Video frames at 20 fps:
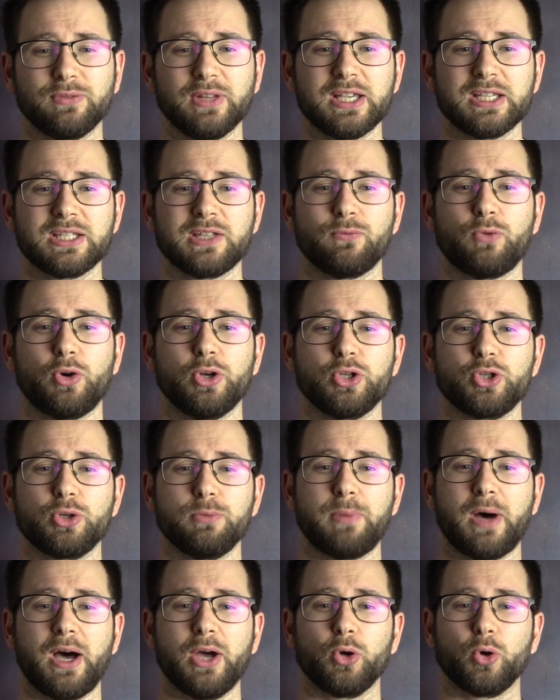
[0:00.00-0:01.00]
list of what you should
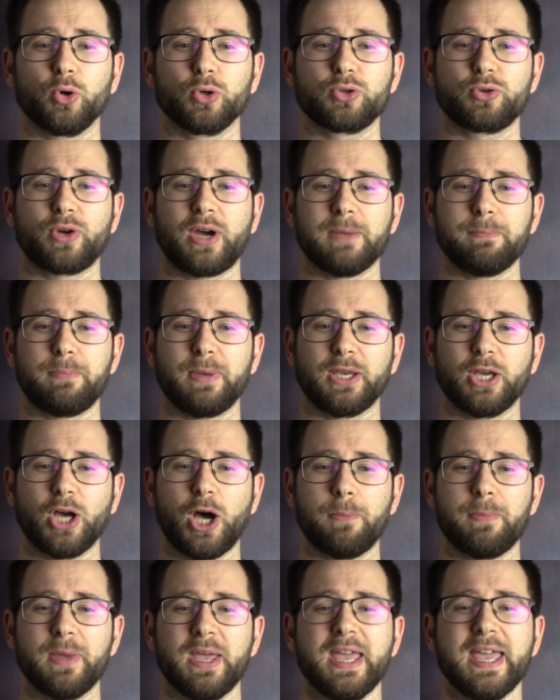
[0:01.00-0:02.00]
buy or try and pick
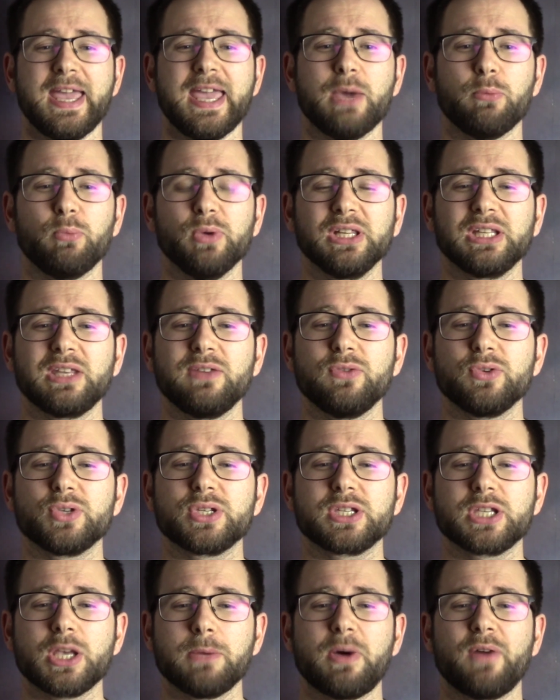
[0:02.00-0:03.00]
up, it will give you
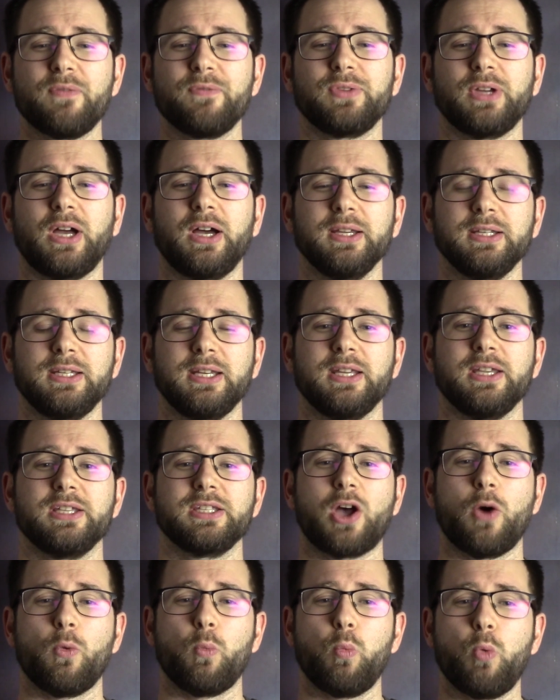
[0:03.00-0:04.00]
some
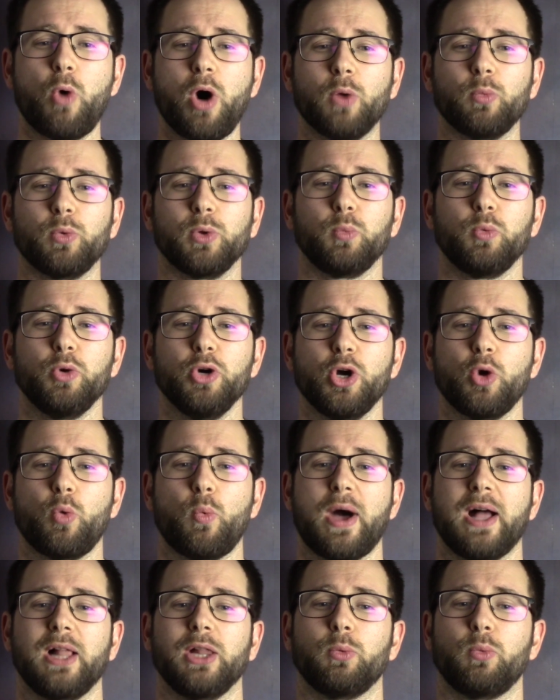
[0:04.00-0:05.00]
ideas of what will work
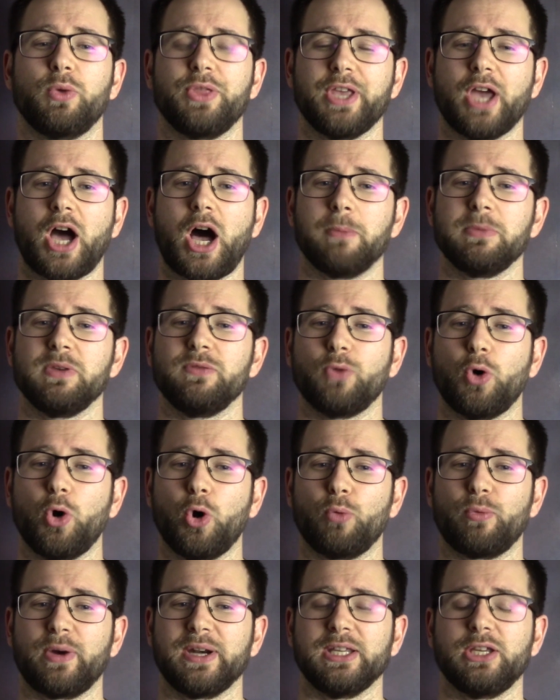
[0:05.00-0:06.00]
well with the army you've
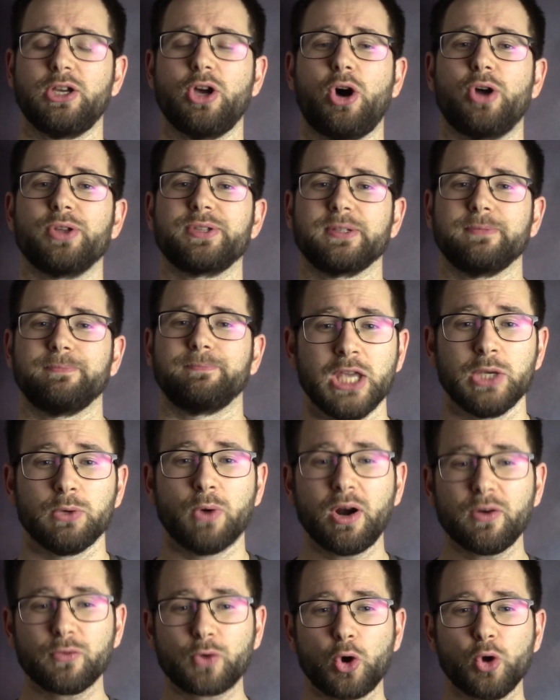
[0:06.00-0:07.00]
already got. You
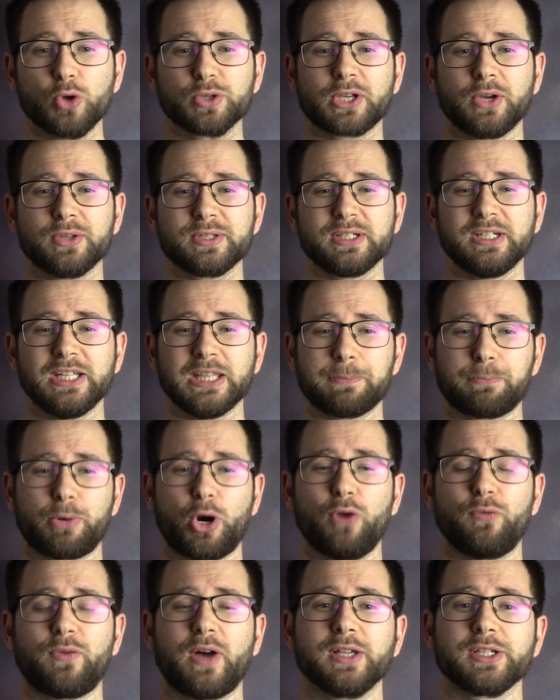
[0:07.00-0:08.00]
are of course going to need the
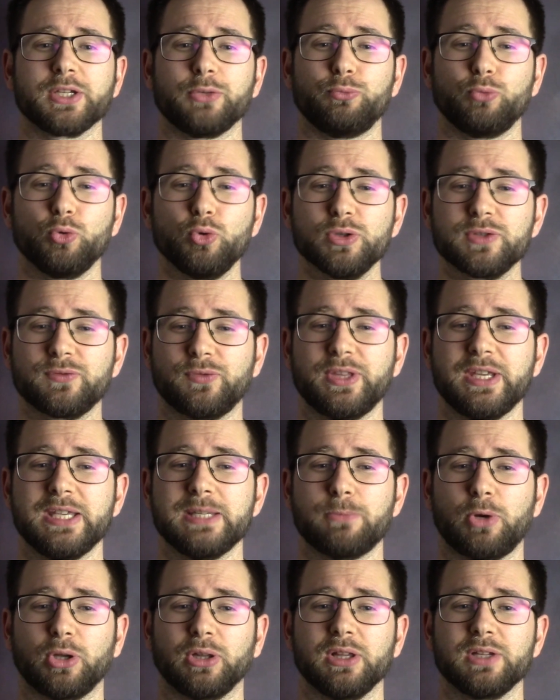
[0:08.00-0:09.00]
profiles and rules for these
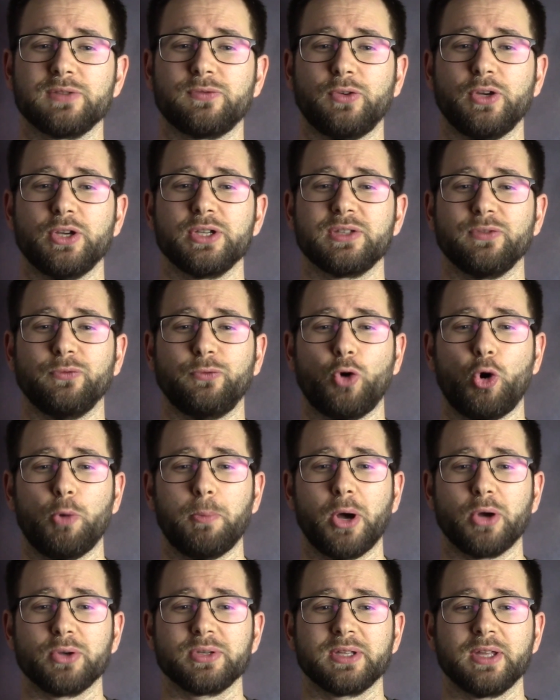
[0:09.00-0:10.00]
models first and
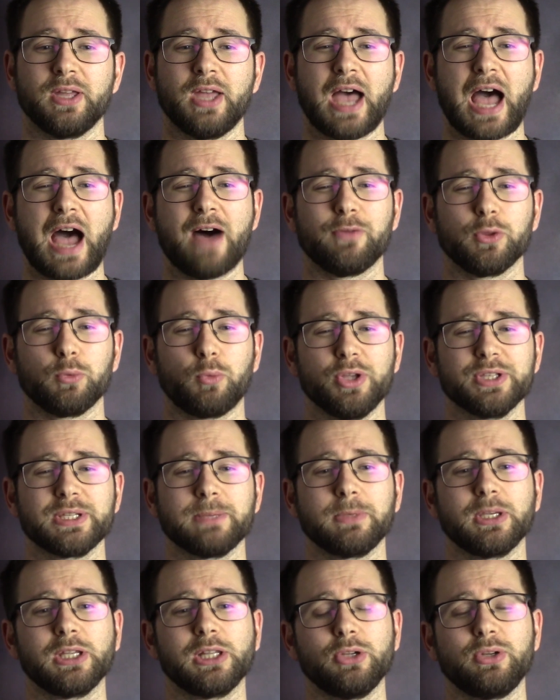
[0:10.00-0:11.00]
foremost. And for the ones
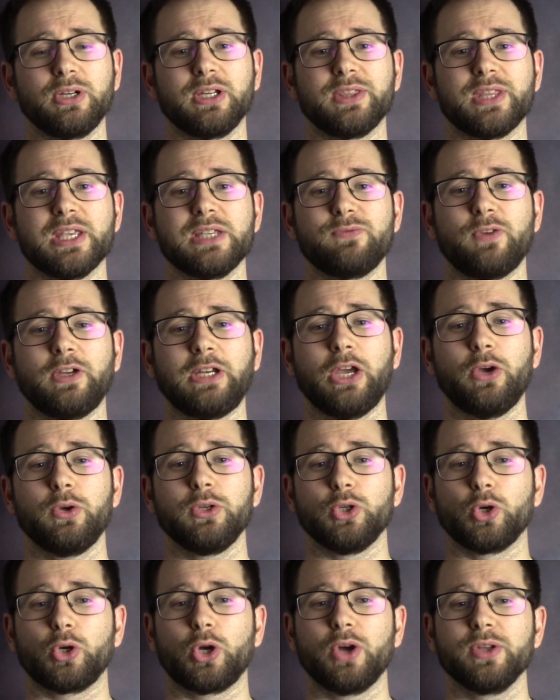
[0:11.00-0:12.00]
I'm including in this video,
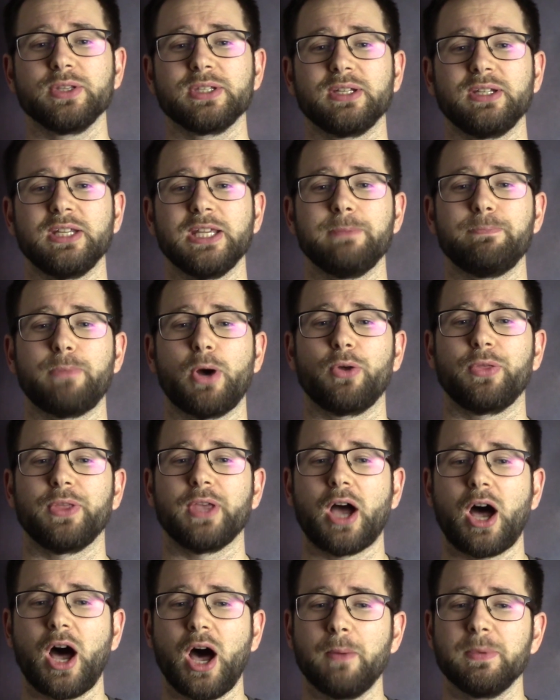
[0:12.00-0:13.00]
you're going to need both the
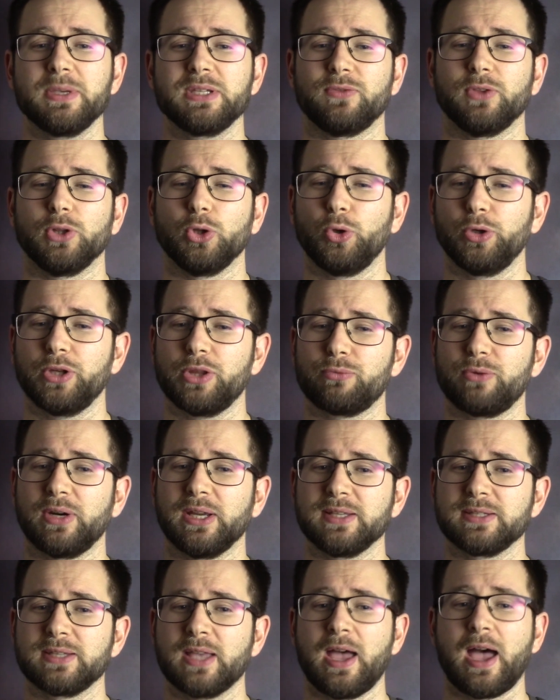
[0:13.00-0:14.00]
armies of the Lord of the
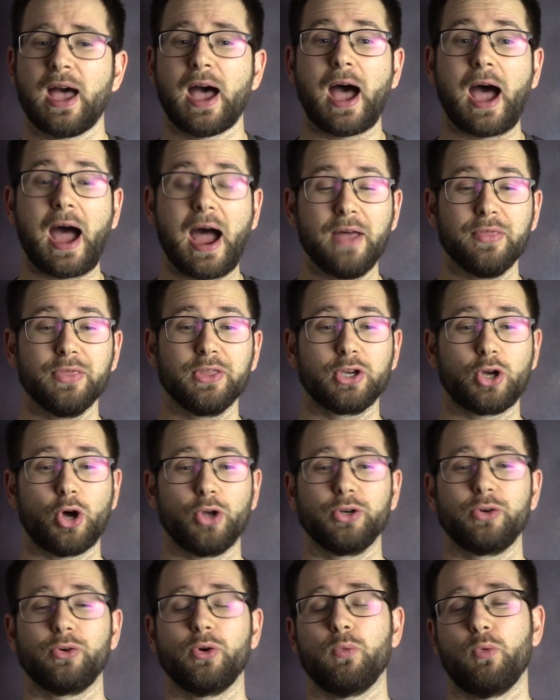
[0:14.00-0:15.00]
Rings and the
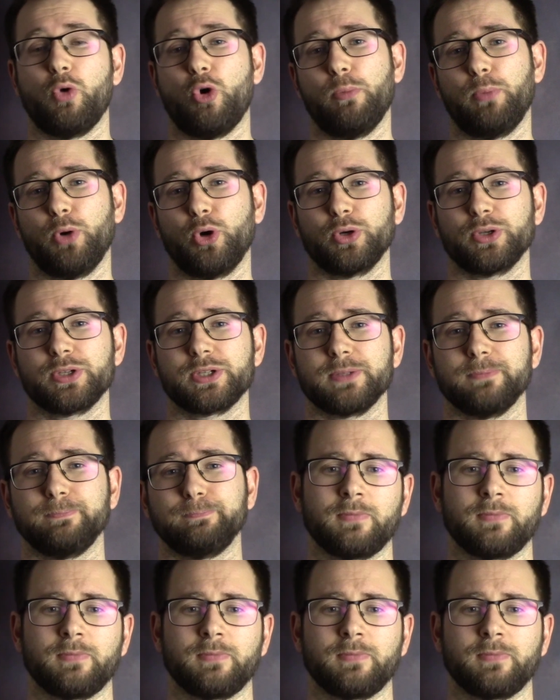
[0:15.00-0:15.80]
Gondor war books.